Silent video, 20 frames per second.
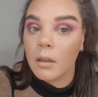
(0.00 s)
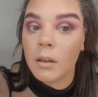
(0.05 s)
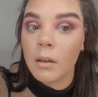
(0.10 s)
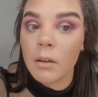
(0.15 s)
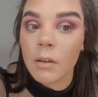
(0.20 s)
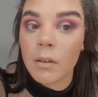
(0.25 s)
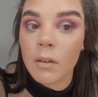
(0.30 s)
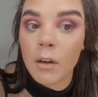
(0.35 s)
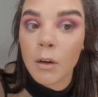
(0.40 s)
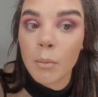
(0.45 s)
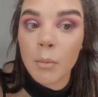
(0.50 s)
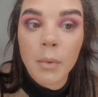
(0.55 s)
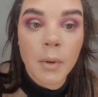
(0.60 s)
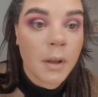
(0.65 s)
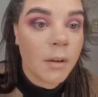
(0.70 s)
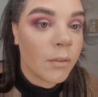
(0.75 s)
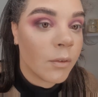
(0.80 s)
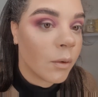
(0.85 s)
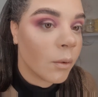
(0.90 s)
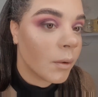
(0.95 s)
Just come a
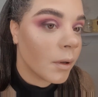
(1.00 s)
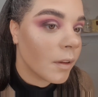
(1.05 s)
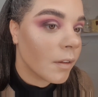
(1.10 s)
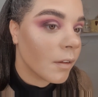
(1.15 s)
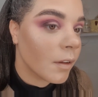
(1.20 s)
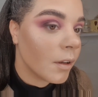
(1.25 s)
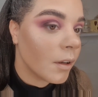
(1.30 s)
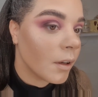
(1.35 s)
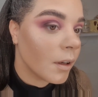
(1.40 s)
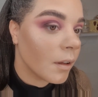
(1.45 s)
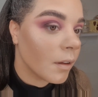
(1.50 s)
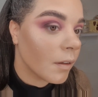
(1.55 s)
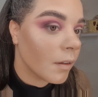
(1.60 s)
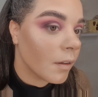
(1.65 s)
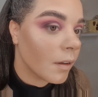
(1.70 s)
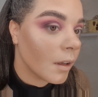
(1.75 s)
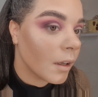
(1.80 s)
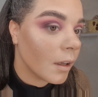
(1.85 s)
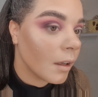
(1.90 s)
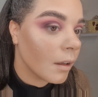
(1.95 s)
bit forward so you can
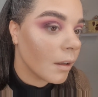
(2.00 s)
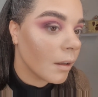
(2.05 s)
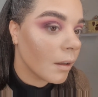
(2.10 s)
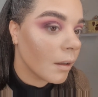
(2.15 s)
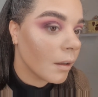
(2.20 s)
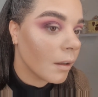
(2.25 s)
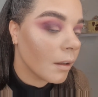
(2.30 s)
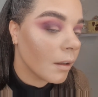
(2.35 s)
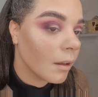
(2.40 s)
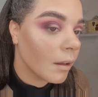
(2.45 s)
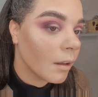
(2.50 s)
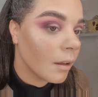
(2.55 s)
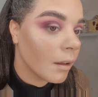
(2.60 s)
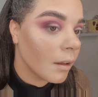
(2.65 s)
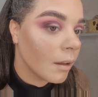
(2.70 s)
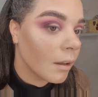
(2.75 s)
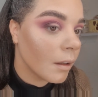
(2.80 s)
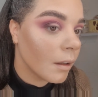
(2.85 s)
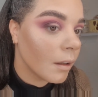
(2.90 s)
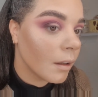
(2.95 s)
see.
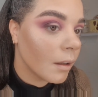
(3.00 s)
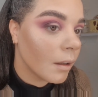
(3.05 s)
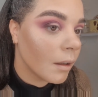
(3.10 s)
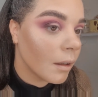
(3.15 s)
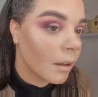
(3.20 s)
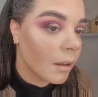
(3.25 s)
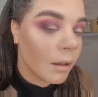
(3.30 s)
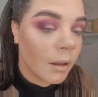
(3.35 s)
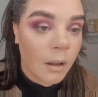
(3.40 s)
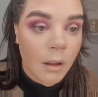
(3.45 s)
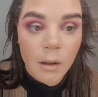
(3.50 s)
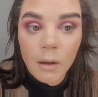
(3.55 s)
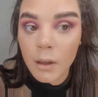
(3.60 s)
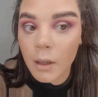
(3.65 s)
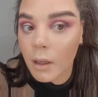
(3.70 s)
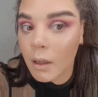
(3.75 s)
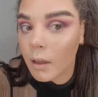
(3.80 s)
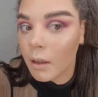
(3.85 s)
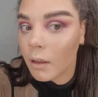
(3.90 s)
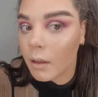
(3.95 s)
Oh yeah,
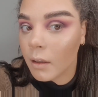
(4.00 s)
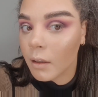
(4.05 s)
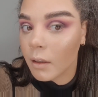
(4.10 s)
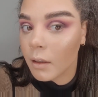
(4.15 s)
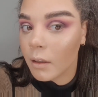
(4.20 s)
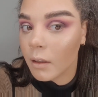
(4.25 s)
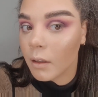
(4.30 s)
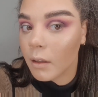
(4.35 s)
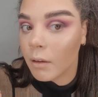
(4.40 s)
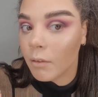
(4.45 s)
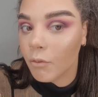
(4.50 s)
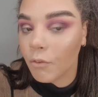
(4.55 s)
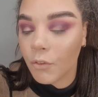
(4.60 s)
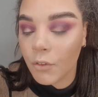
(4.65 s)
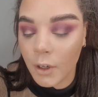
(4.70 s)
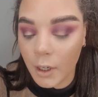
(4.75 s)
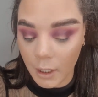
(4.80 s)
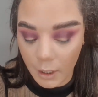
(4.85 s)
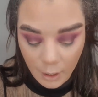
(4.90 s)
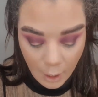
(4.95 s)

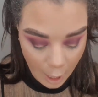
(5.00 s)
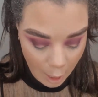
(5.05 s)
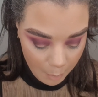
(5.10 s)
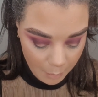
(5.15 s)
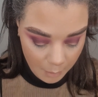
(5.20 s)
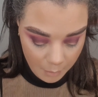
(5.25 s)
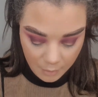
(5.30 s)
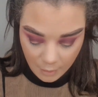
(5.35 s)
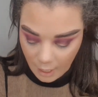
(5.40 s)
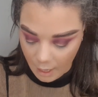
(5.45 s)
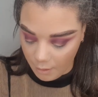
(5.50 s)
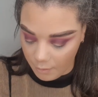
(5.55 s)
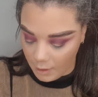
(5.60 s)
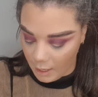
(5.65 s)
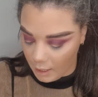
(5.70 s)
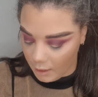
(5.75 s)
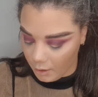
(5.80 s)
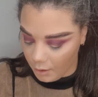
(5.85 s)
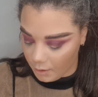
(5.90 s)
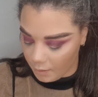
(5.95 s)
really happy with how
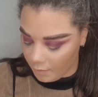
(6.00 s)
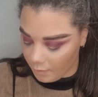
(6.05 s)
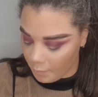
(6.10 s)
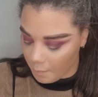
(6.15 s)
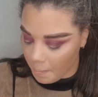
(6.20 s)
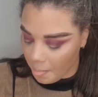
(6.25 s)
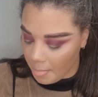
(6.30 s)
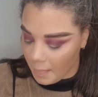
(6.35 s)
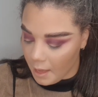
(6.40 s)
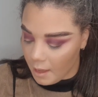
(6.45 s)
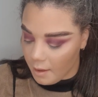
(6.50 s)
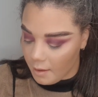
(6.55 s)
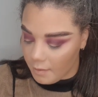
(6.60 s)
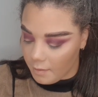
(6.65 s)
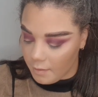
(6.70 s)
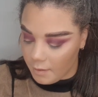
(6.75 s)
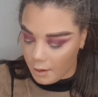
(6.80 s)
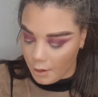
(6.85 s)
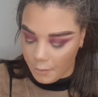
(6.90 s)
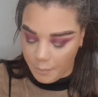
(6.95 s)
that looks.
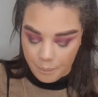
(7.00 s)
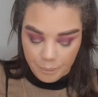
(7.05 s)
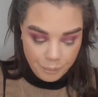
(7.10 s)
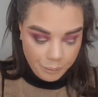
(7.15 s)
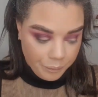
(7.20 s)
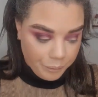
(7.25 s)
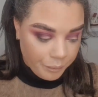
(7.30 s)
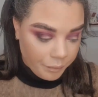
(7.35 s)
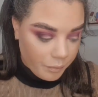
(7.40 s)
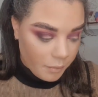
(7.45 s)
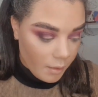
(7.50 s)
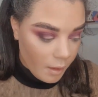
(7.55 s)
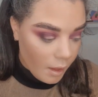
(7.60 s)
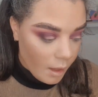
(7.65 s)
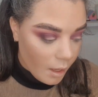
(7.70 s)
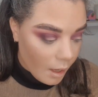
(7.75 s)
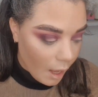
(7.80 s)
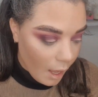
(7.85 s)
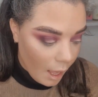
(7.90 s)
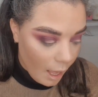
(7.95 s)
So
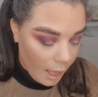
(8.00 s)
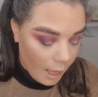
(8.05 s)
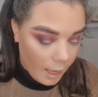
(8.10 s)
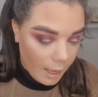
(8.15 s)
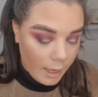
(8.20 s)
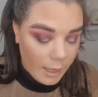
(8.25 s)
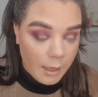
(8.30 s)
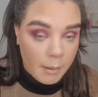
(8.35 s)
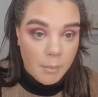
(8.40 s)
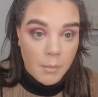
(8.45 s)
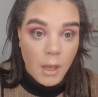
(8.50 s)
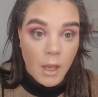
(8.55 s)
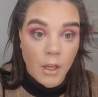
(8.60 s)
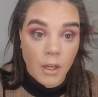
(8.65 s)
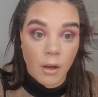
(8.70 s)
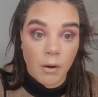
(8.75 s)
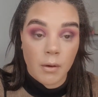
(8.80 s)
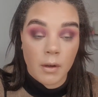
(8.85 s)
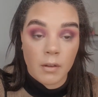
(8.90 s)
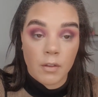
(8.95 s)
I'm
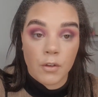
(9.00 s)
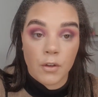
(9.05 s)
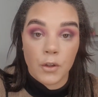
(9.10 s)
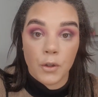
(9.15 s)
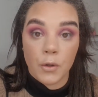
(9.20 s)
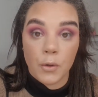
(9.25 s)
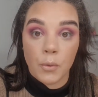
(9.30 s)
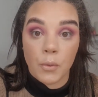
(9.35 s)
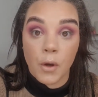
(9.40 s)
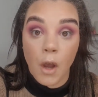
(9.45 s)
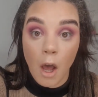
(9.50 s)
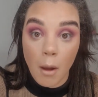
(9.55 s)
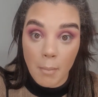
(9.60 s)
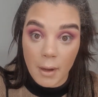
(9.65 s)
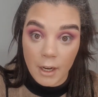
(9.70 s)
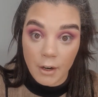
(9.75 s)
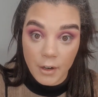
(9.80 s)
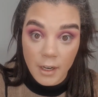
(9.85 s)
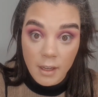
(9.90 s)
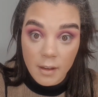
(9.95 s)
going to cut my
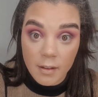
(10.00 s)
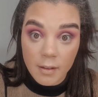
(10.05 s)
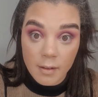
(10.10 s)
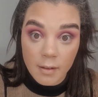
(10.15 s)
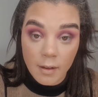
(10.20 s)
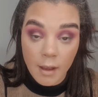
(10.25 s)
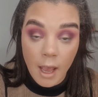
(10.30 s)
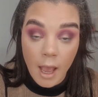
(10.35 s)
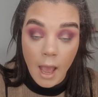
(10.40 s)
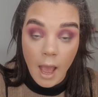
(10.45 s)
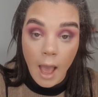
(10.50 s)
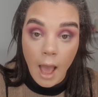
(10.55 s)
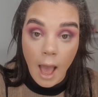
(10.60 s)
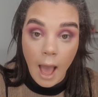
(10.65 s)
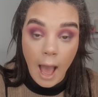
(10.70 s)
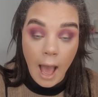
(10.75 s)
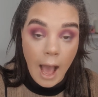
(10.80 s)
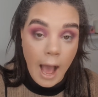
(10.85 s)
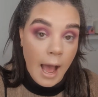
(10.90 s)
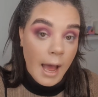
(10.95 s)
crease
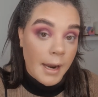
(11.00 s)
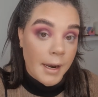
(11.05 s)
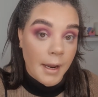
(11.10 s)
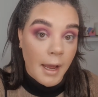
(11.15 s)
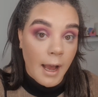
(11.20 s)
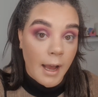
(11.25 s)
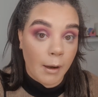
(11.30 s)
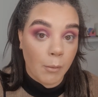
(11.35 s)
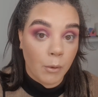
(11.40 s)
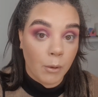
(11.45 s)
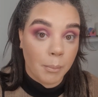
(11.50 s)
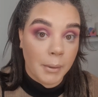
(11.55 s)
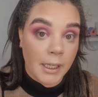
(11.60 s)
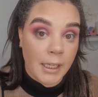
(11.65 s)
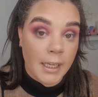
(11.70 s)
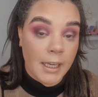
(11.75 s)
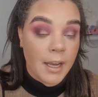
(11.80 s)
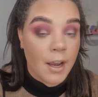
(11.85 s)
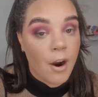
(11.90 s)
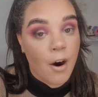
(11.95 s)
and I will
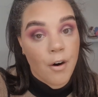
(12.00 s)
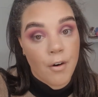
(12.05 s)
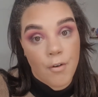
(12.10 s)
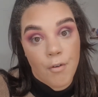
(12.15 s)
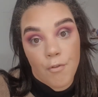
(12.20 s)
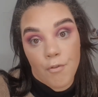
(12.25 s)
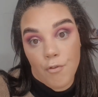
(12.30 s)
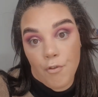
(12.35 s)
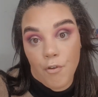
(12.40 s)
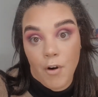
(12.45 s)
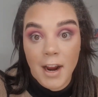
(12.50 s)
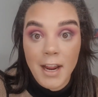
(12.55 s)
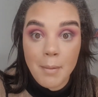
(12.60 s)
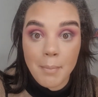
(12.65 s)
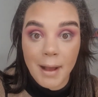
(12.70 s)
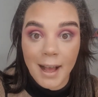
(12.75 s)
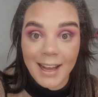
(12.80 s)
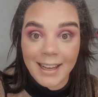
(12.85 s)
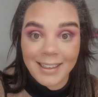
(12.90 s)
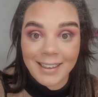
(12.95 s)
be right
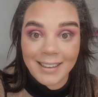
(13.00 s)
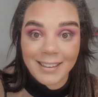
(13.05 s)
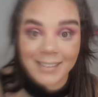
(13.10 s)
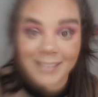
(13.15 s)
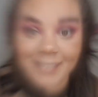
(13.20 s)
back.